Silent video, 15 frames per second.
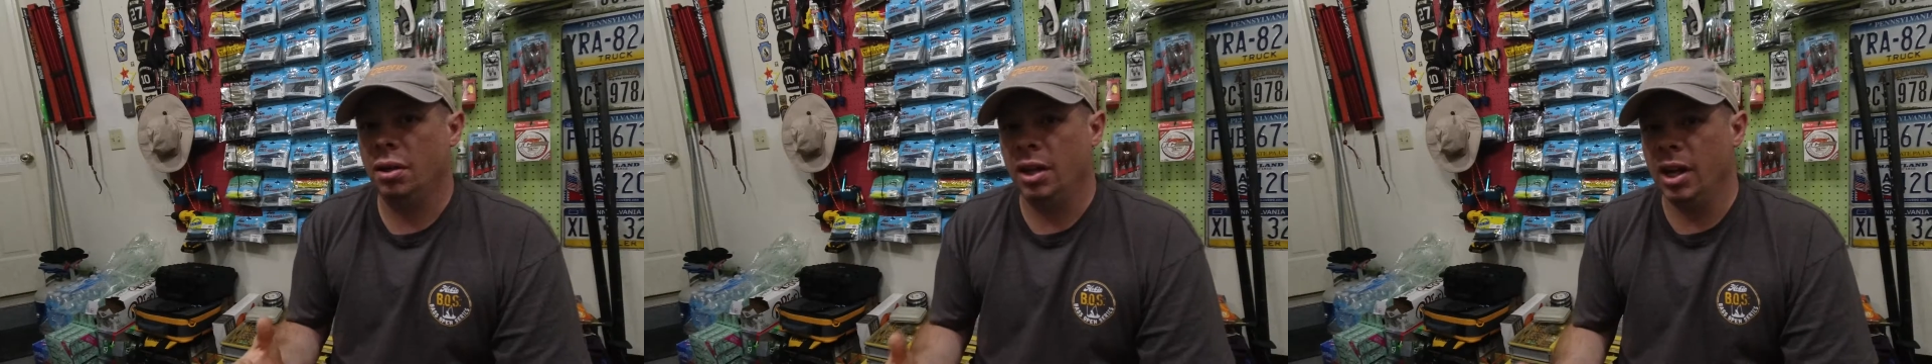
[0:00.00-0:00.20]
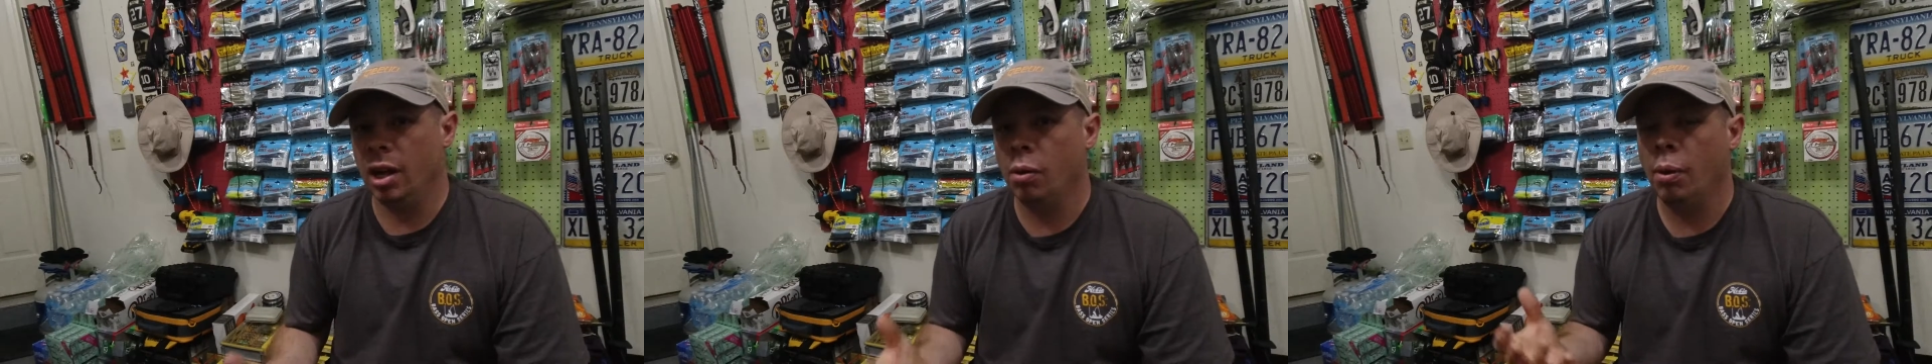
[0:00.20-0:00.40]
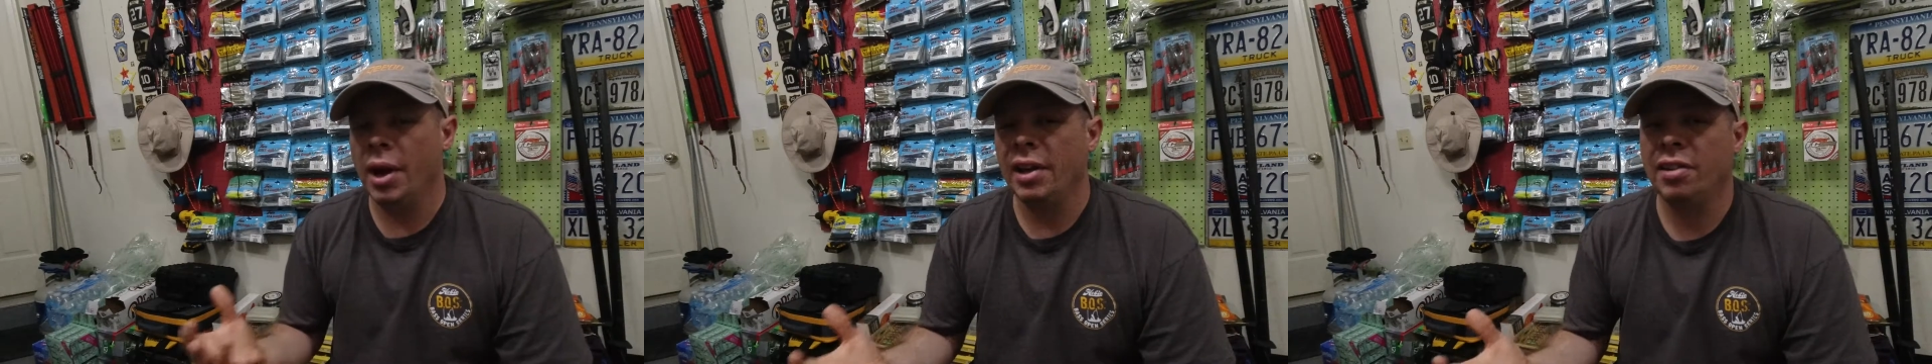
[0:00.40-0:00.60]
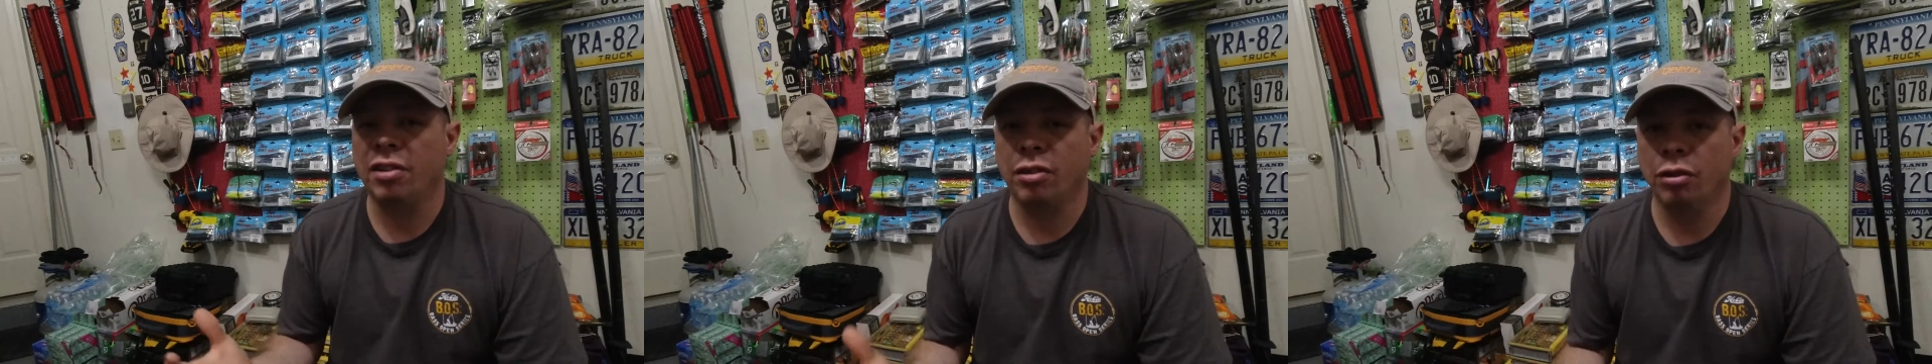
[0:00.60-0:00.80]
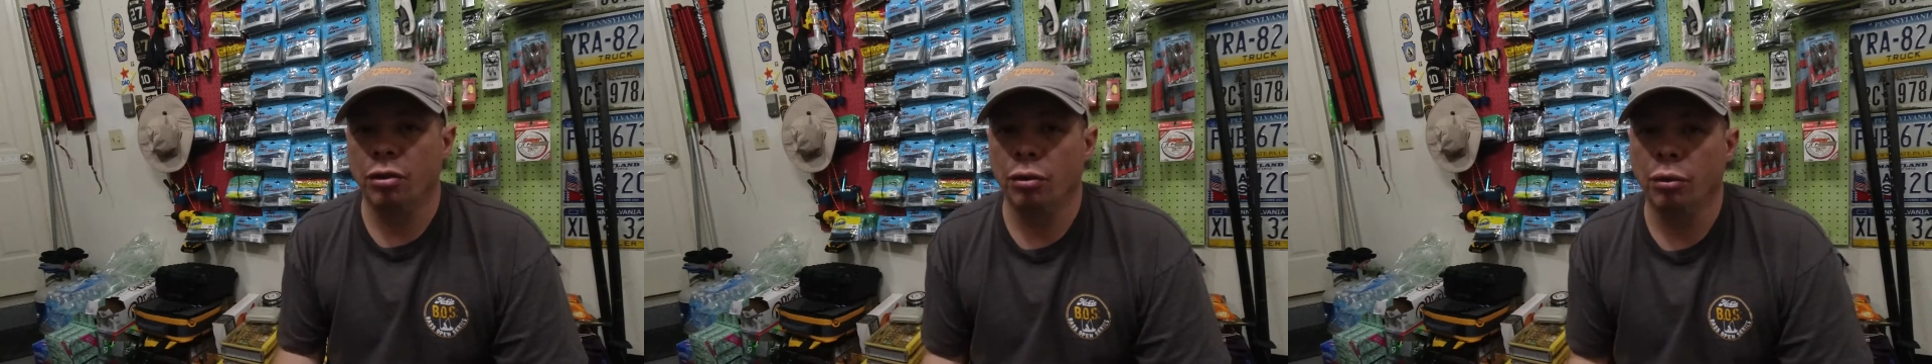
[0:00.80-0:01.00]
equates
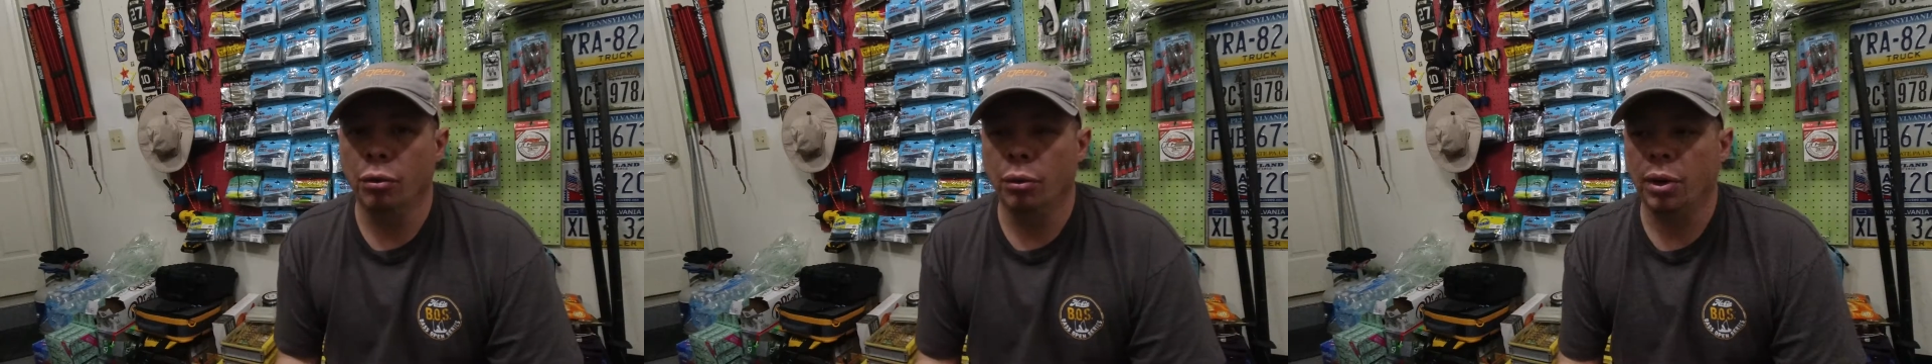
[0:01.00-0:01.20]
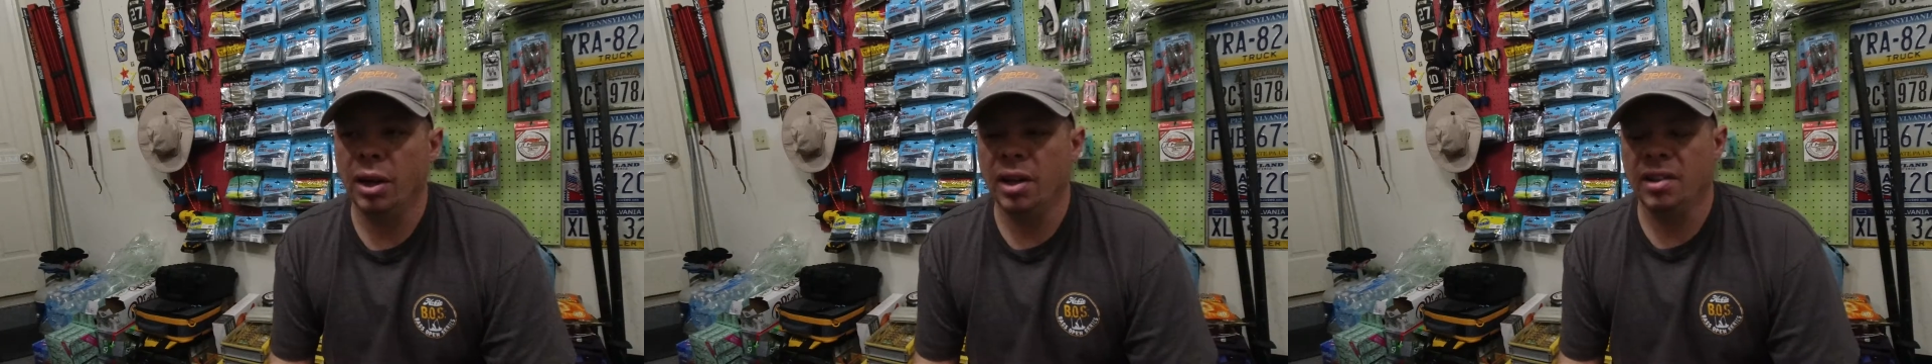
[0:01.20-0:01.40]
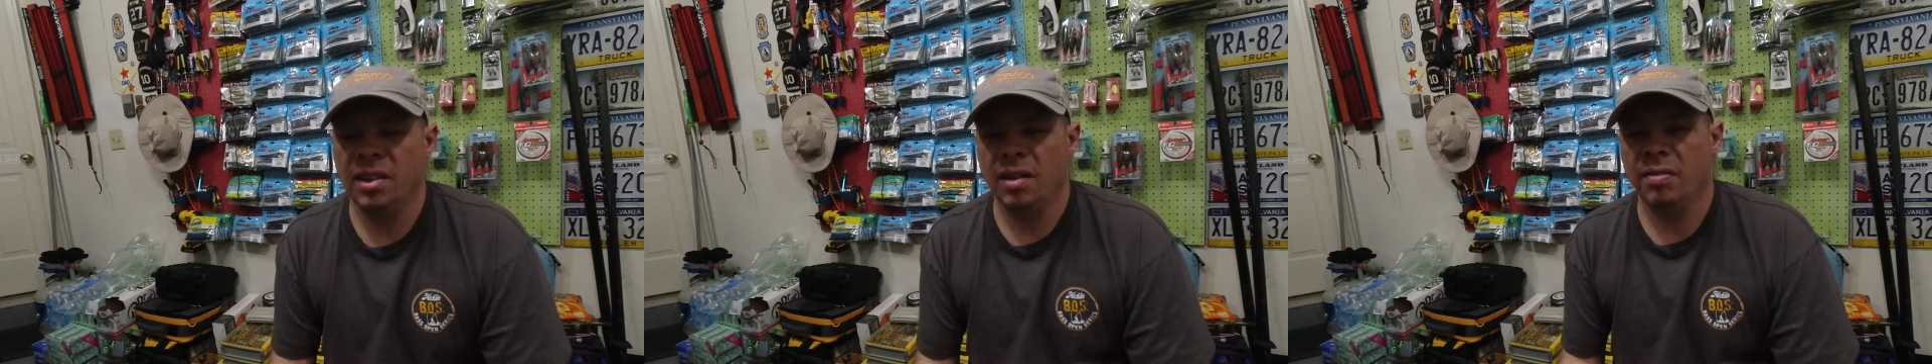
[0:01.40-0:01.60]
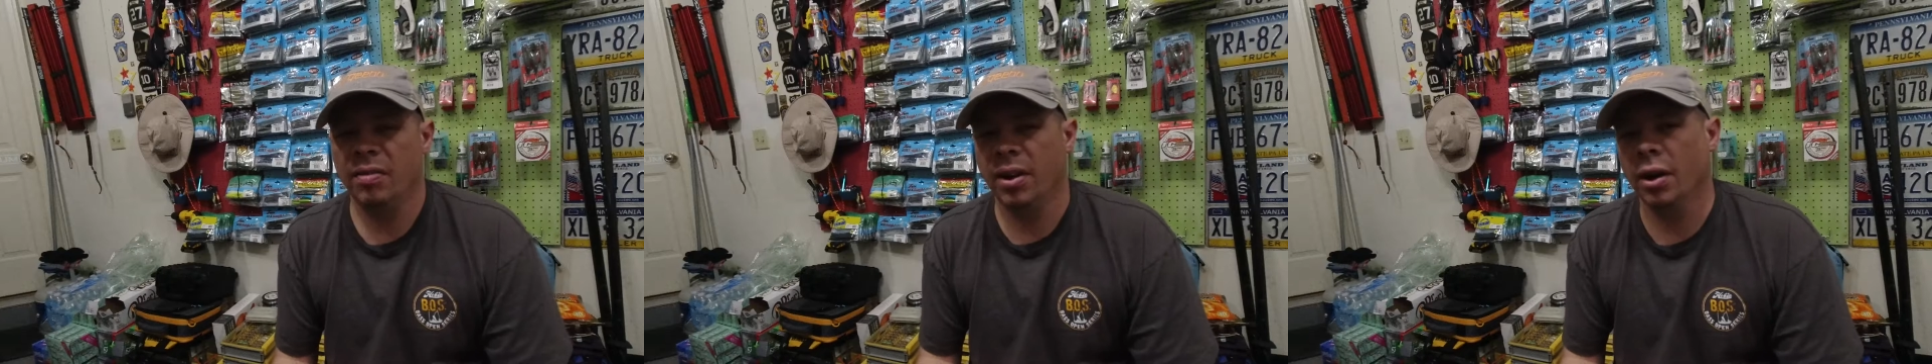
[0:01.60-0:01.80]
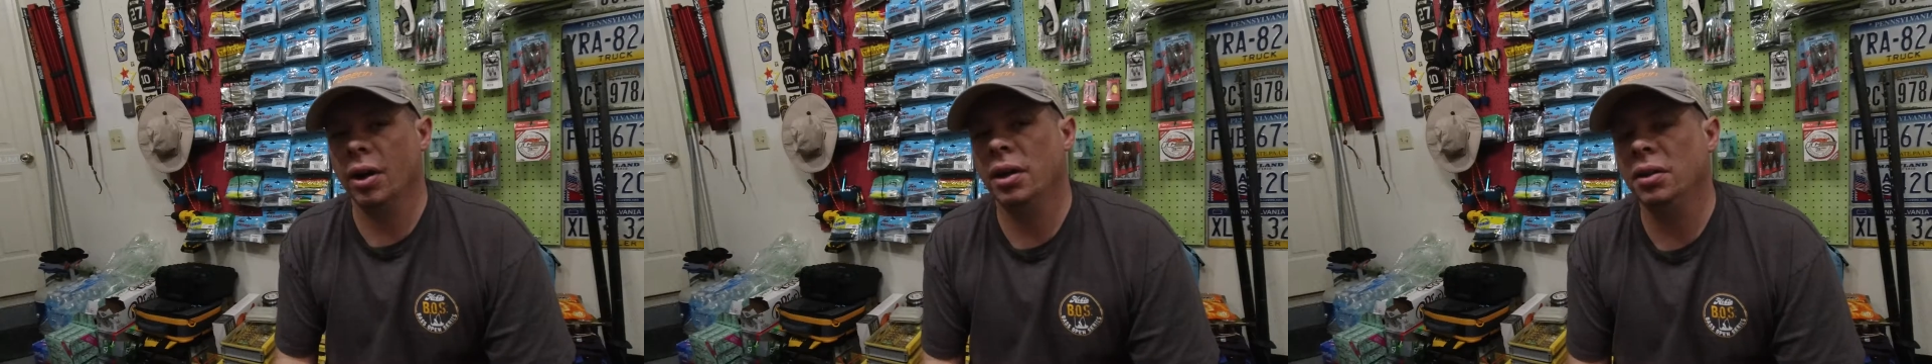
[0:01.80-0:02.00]
to is a
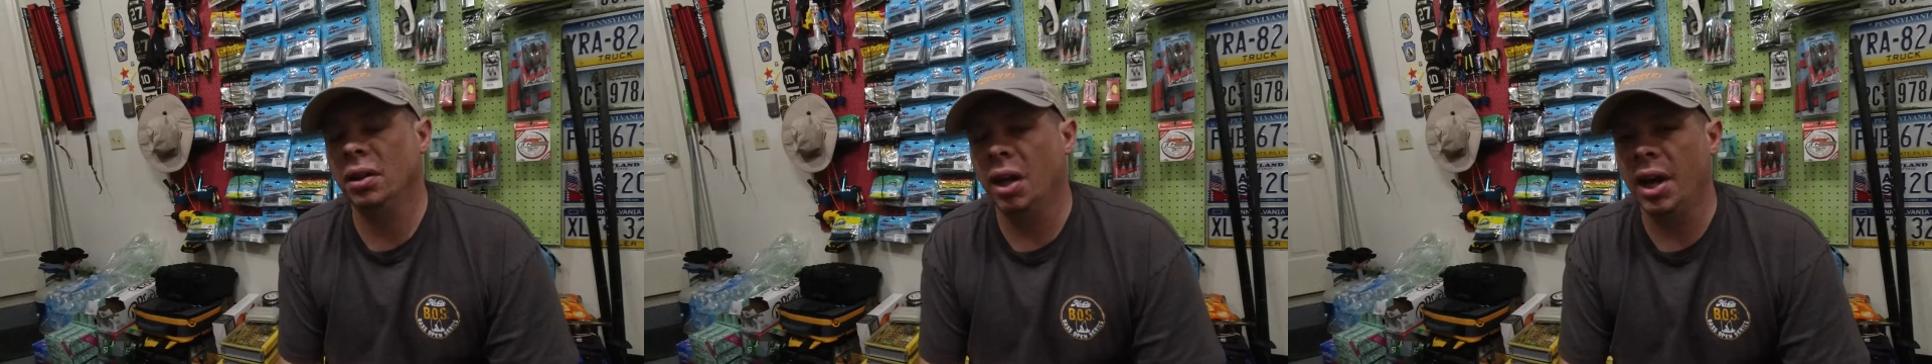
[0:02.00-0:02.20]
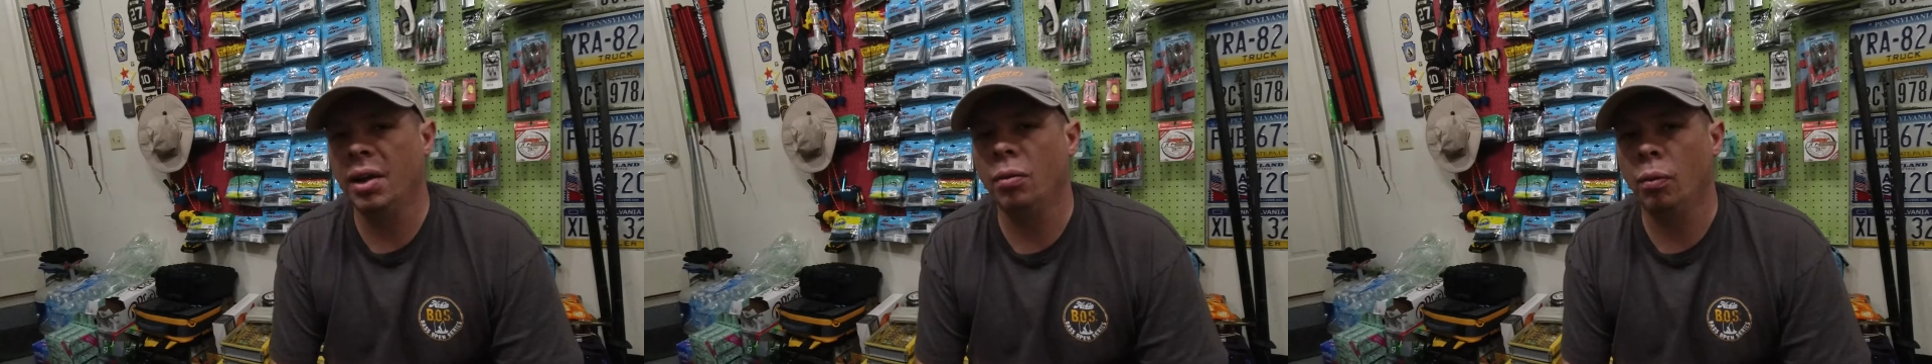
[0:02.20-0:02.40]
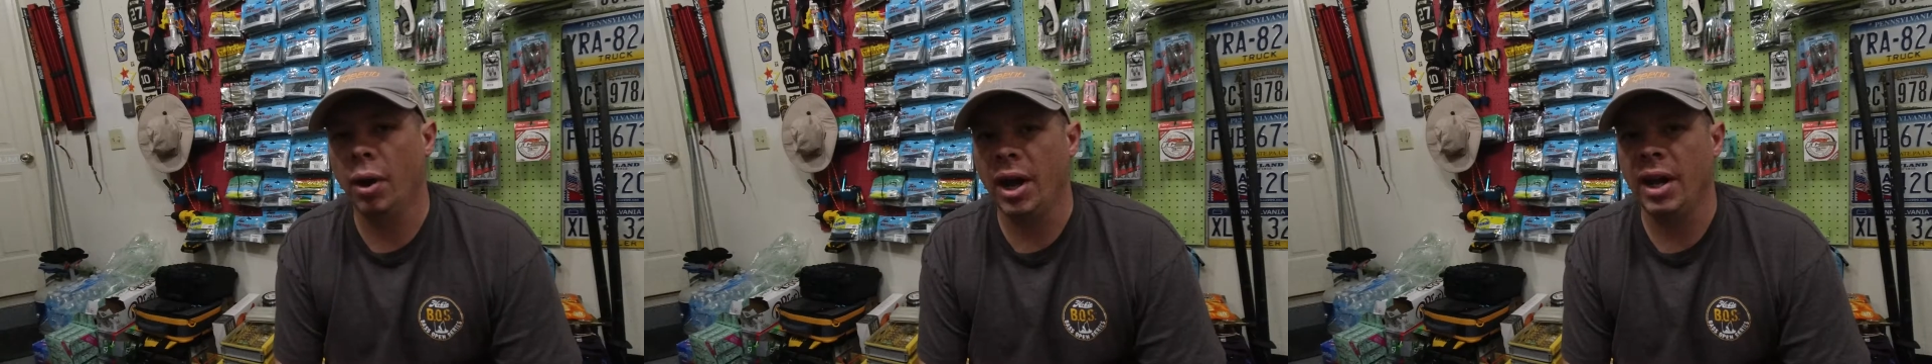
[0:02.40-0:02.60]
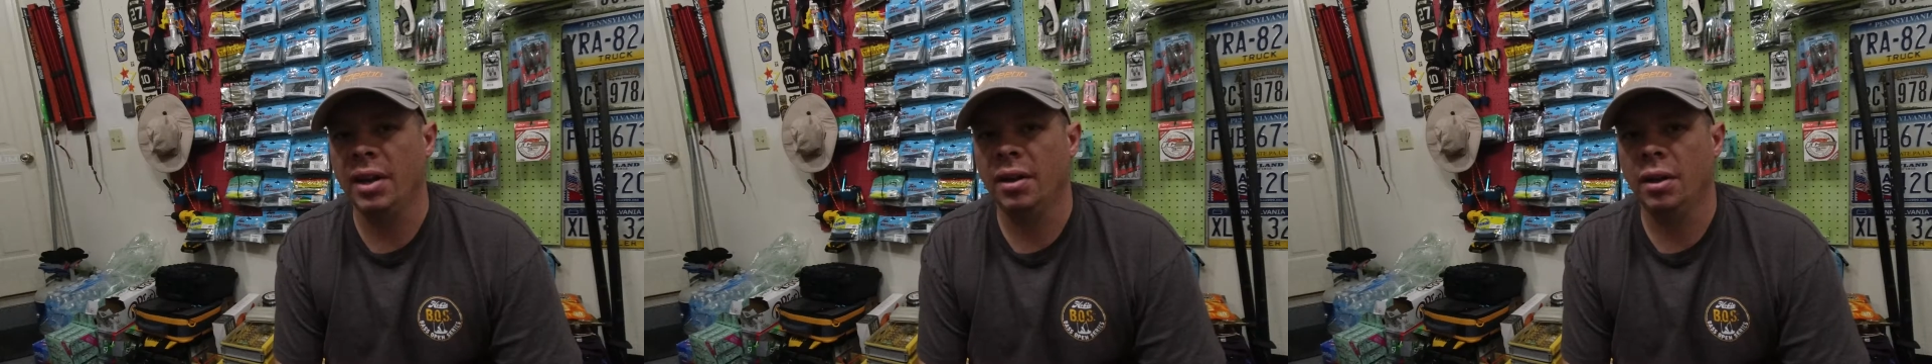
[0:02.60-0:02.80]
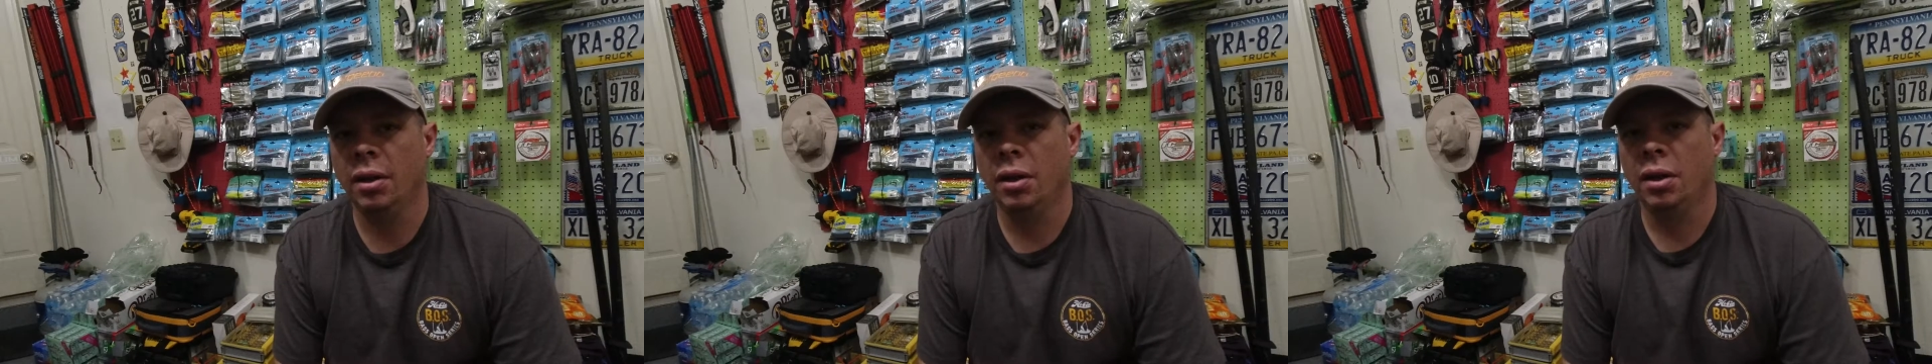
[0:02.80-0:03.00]
very lightweight,